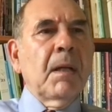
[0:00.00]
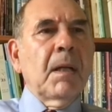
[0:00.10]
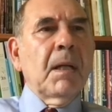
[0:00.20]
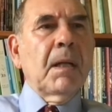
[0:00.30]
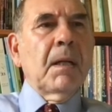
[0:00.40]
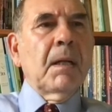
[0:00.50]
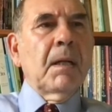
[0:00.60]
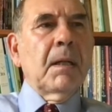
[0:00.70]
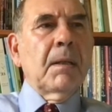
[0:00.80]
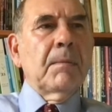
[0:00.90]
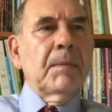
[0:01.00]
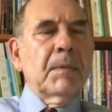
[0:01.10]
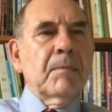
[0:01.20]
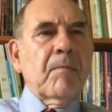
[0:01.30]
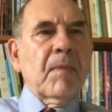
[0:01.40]
Uh, um,
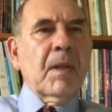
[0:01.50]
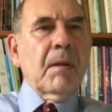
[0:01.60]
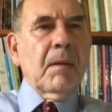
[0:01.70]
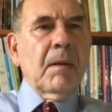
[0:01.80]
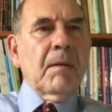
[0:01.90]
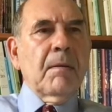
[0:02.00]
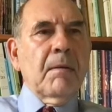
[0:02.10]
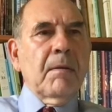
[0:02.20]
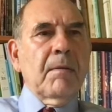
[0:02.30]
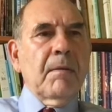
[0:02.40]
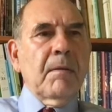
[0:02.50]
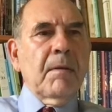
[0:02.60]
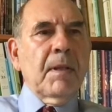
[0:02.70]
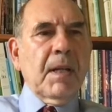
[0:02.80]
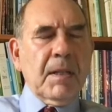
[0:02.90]
uh,
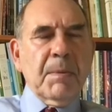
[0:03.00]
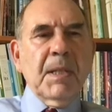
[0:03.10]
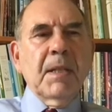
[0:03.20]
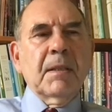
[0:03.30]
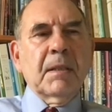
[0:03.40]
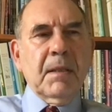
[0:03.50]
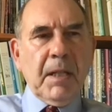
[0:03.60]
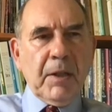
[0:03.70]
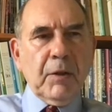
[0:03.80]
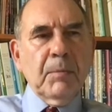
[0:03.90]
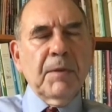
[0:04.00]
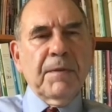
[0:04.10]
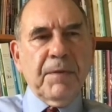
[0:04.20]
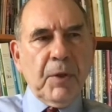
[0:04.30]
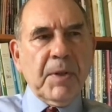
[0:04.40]
there has been a terrible
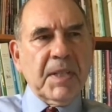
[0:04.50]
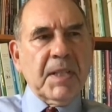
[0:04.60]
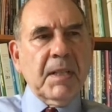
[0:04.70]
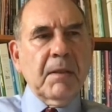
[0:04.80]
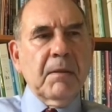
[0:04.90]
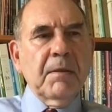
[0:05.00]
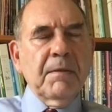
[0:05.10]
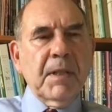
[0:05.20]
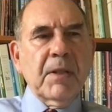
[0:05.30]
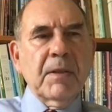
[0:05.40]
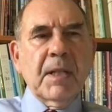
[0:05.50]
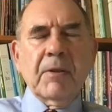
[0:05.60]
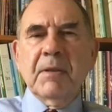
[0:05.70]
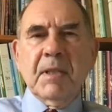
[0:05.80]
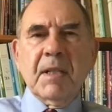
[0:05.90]
focusing on a very
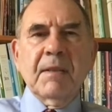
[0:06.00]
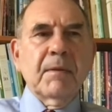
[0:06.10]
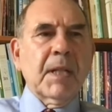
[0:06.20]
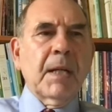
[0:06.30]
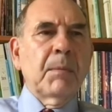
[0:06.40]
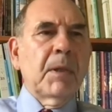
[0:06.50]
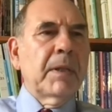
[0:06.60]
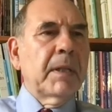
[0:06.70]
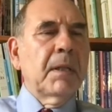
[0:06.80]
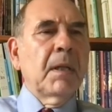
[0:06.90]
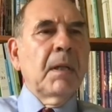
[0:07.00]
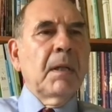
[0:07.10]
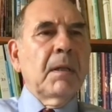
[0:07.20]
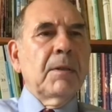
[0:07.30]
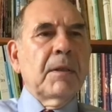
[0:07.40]
narrow design vocabulary
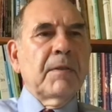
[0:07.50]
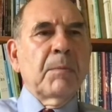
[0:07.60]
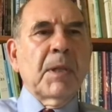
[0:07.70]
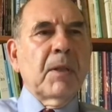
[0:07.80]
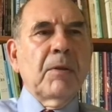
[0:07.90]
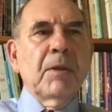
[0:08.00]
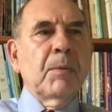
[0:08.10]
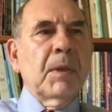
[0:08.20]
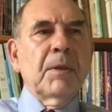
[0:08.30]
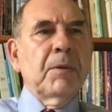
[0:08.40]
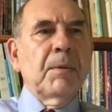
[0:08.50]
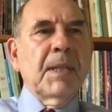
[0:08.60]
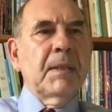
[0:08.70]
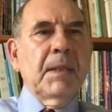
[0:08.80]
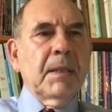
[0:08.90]
driven by only one or two
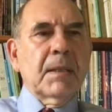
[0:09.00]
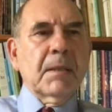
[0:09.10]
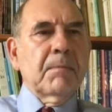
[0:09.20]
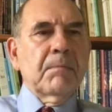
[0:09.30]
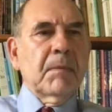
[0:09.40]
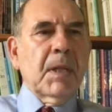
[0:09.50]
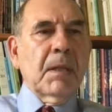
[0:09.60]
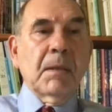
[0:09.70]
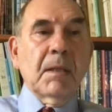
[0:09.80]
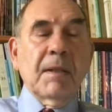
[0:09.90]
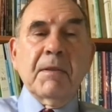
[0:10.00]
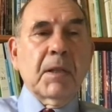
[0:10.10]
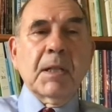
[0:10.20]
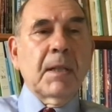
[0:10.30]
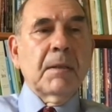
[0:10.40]
ideas, and, and
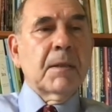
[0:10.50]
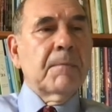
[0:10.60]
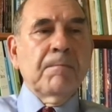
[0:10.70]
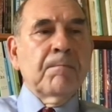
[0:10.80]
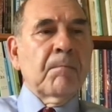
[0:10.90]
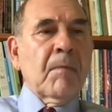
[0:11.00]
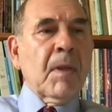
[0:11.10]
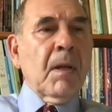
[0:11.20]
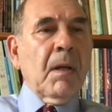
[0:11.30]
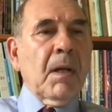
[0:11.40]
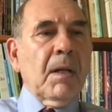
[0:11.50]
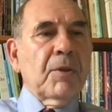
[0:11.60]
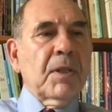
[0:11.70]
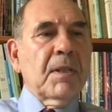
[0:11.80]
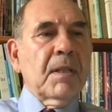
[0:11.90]
everything else uh,
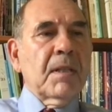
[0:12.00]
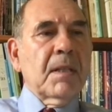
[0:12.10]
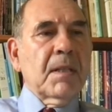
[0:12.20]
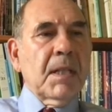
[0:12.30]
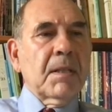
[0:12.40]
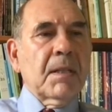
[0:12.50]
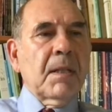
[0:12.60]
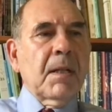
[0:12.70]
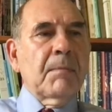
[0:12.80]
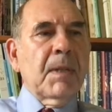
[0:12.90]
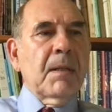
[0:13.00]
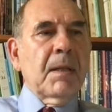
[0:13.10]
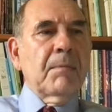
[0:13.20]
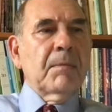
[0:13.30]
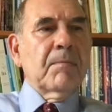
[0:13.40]
just doesn't exist. Um,
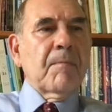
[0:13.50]
um,